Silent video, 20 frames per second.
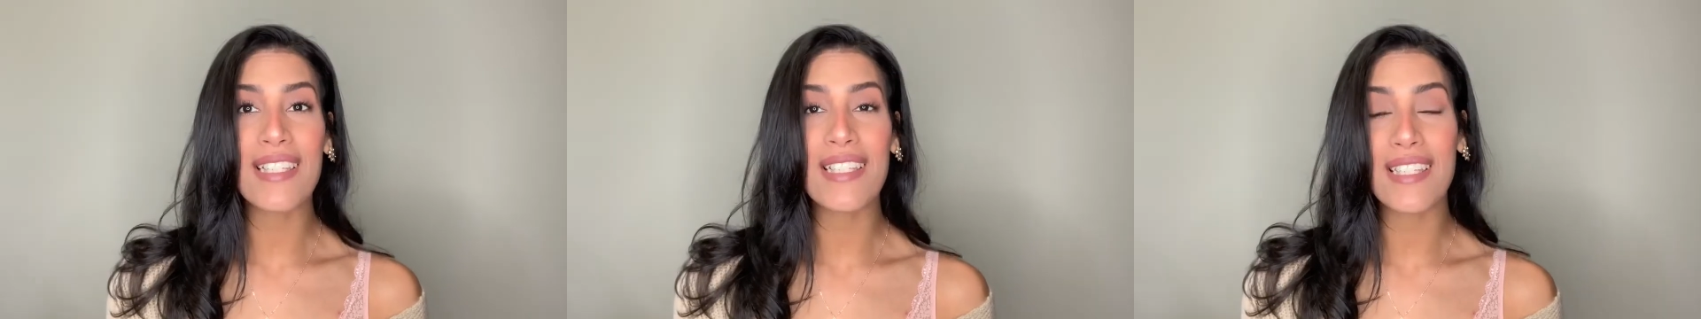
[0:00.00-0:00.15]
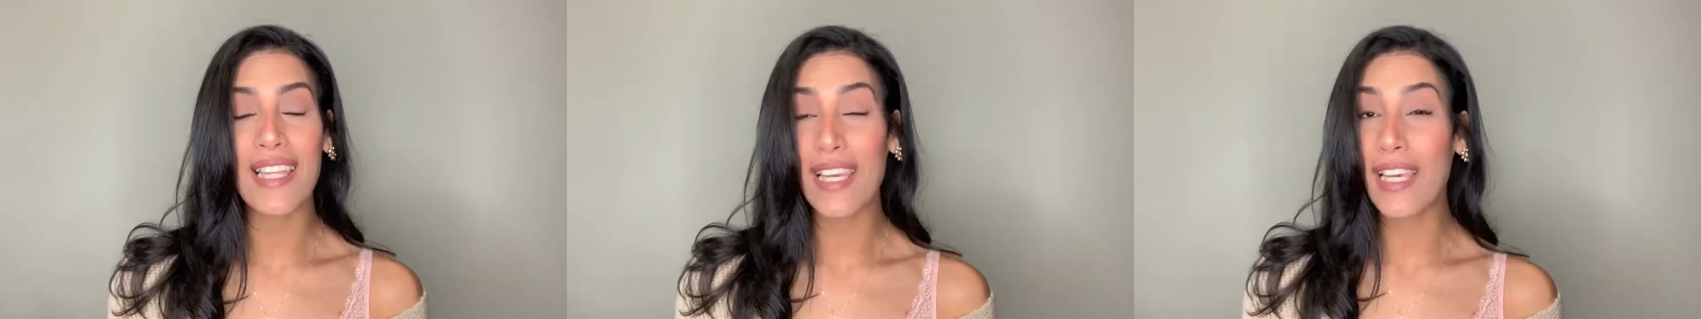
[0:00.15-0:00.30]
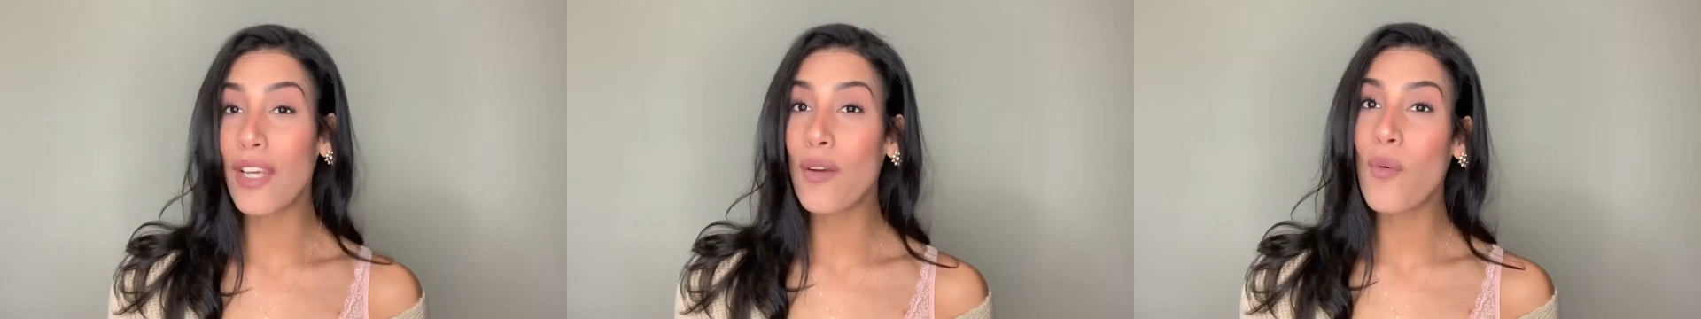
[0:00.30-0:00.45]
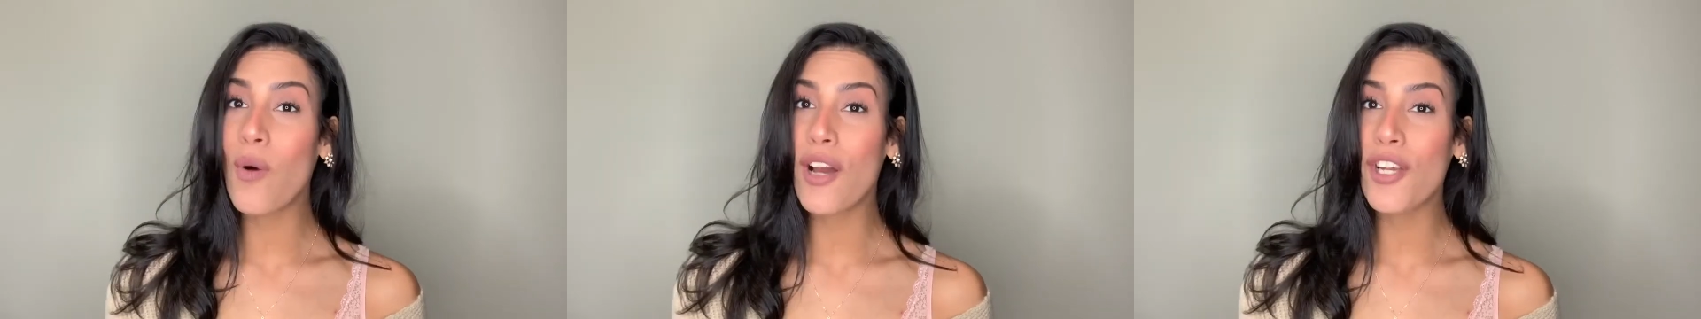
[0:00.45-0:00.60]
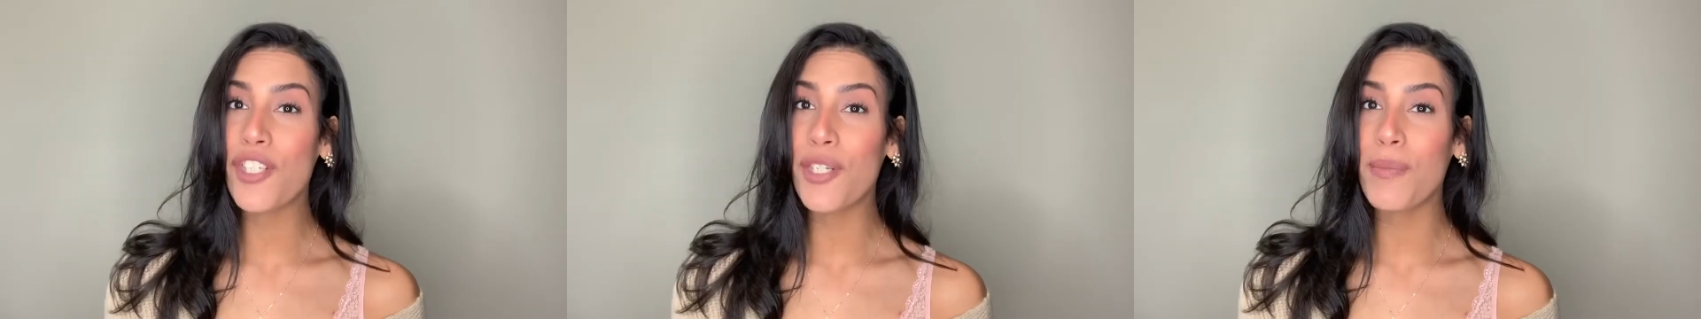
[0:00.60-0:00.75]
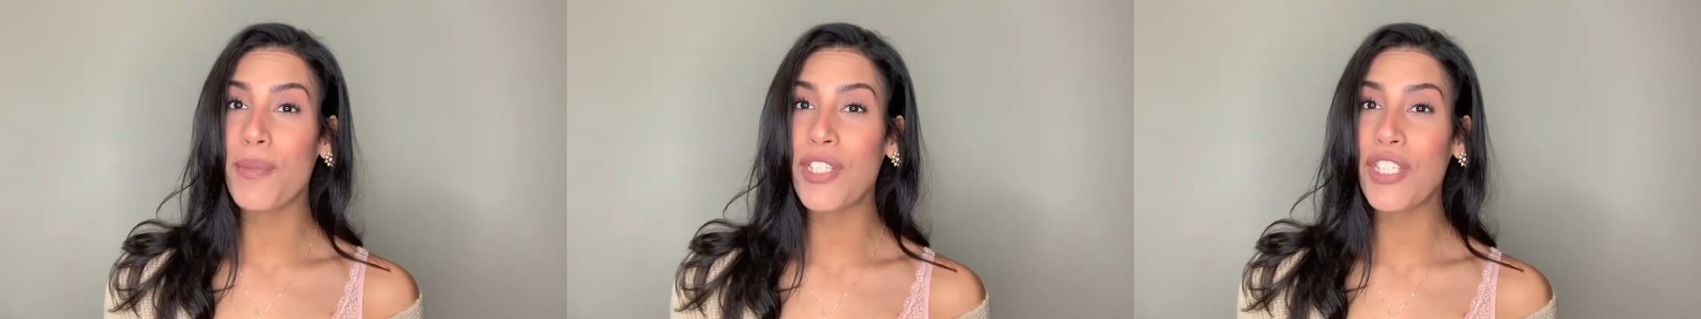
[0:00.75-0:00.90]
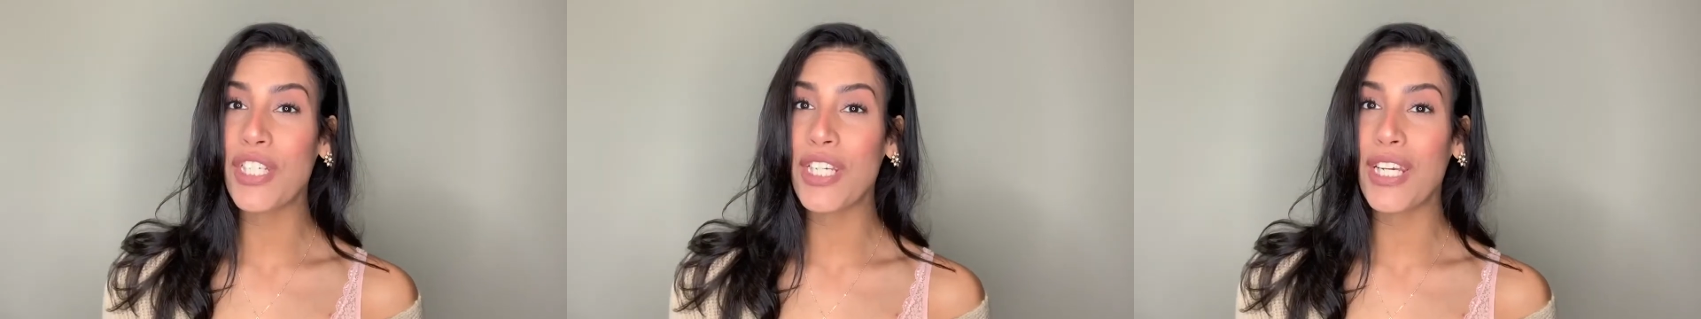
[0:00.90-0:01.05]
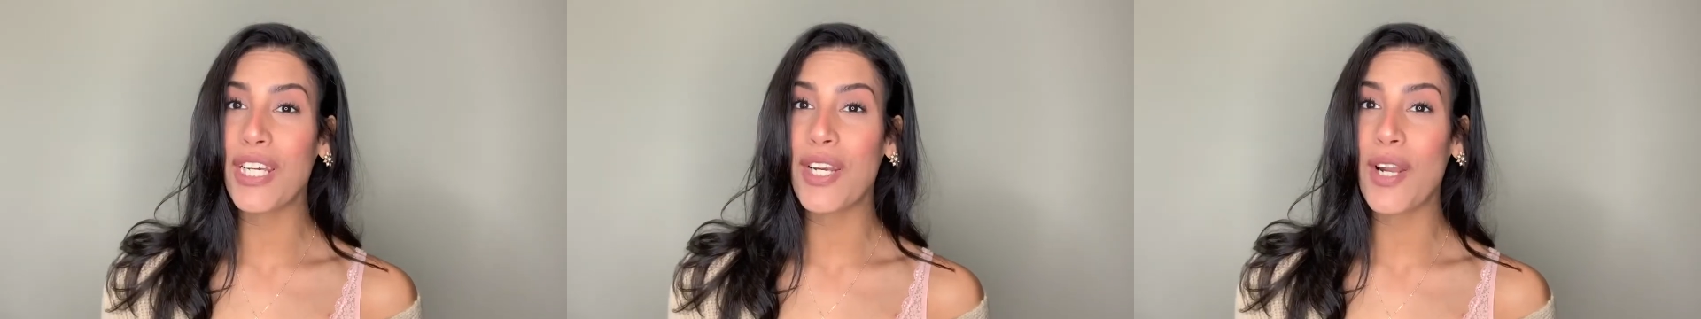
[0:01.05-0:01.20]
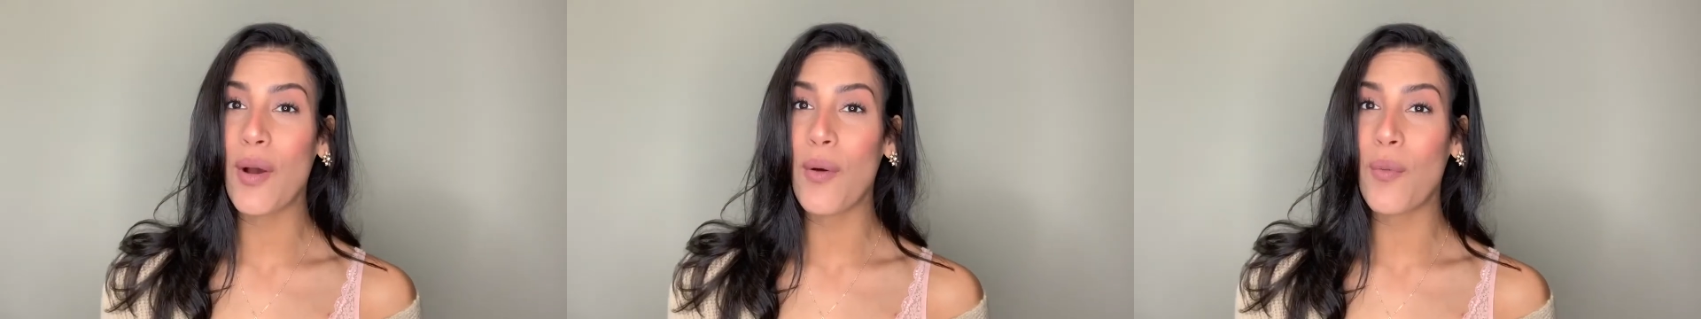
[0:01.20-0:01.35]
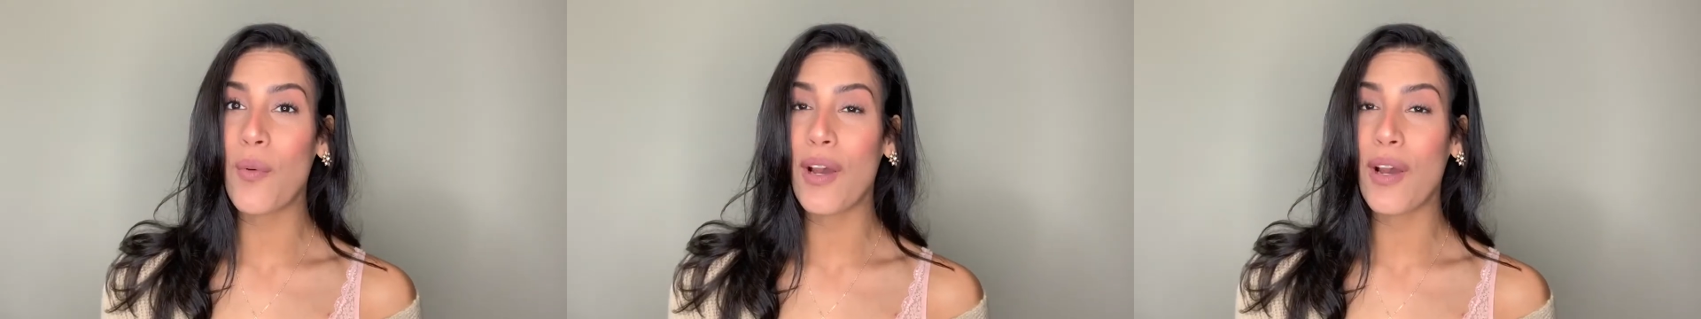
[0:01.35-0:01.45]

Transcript: stinking washing machine